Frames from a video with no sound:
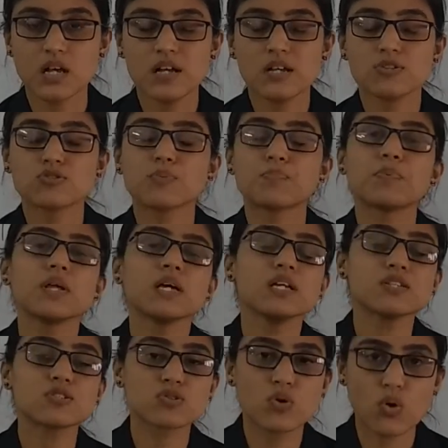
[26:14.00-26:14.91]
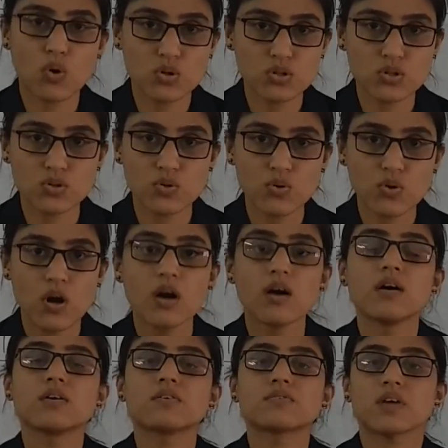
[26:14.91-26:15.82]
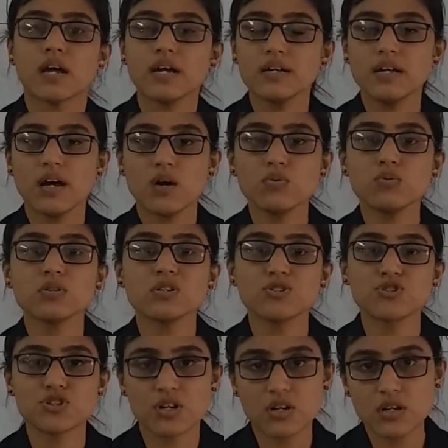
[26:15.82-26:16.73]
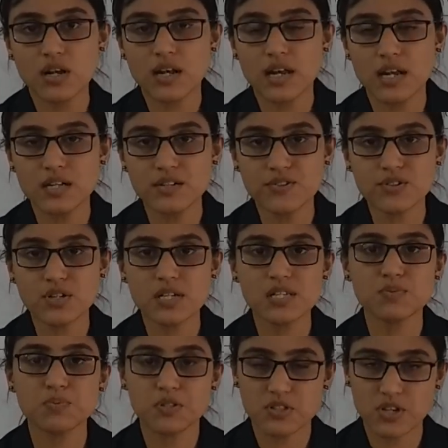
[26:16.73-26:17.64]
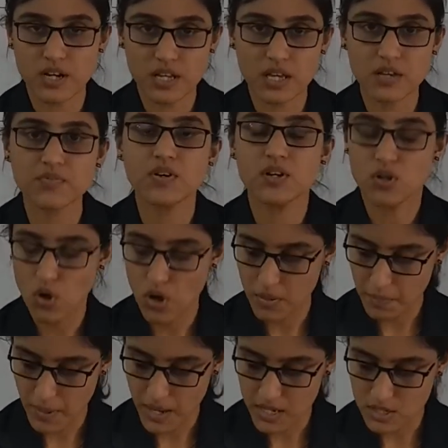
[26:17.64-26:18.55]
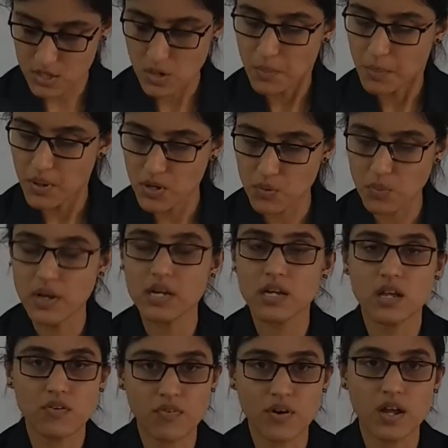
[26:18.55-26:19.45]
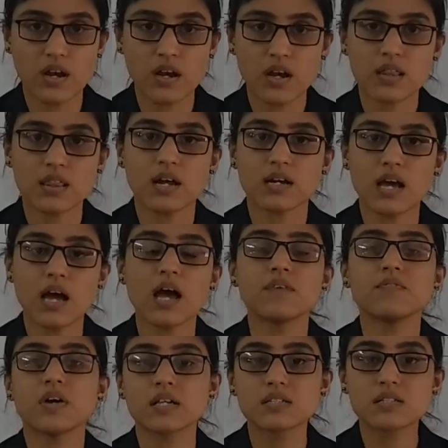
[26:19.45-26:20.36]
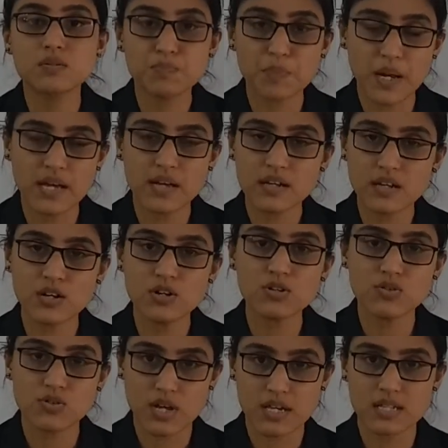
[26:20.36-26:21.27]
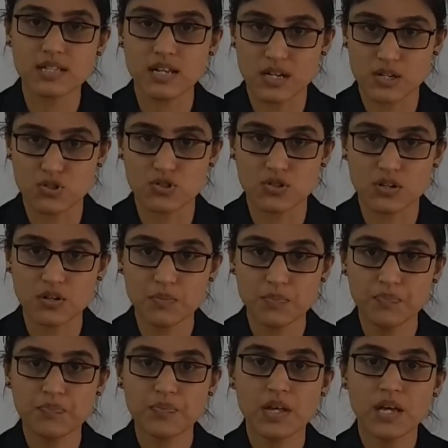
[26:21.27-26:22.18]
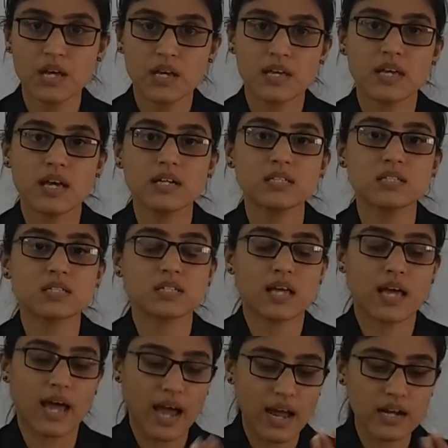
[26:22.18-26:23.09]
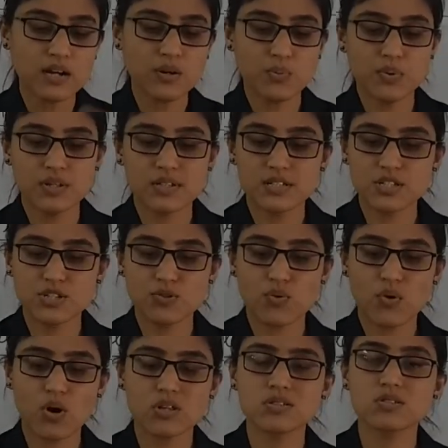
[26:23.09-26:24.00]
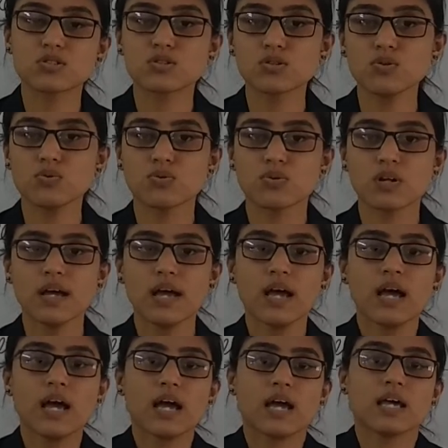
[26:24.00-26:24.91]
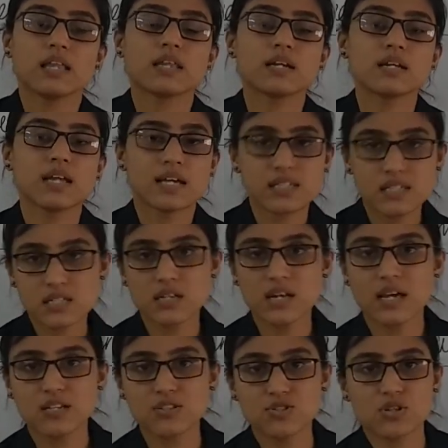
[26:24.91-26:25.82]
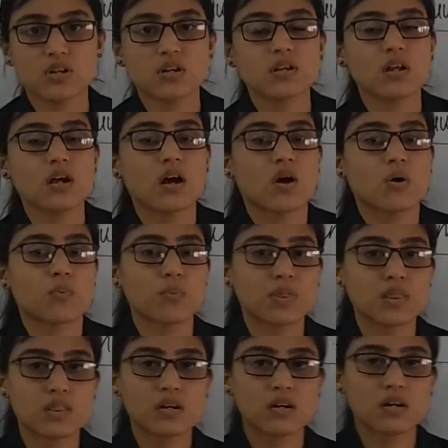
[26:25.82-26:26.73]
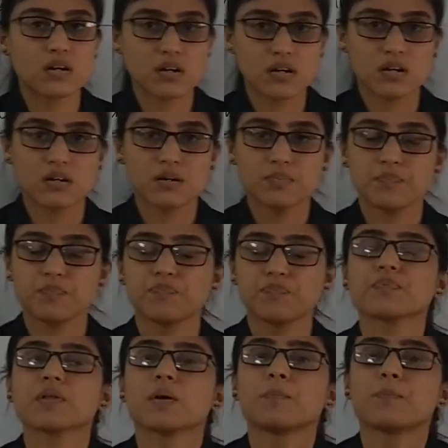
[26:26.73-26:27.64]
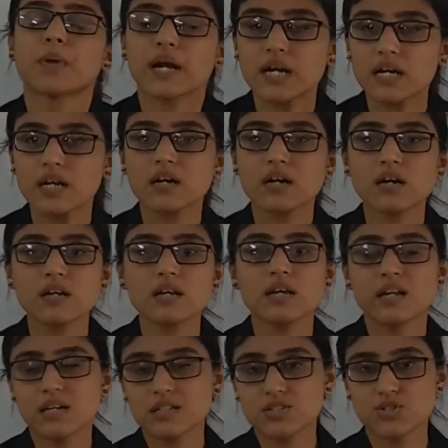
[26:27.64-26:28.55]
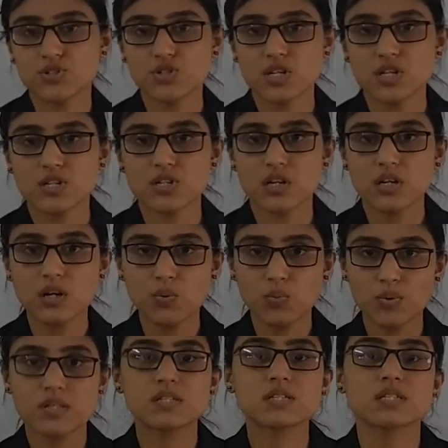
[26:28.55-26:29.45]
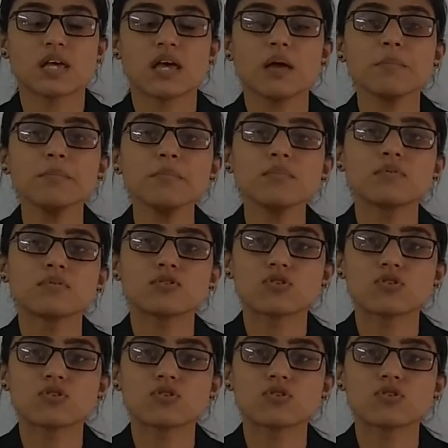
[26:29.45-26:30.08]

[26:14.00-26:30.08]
So please go through, write down the journal entries which are given on page number 21 that I have explained in today's lecture. Yes? And we'll see you all soon in the next lecture with the practical illustration with same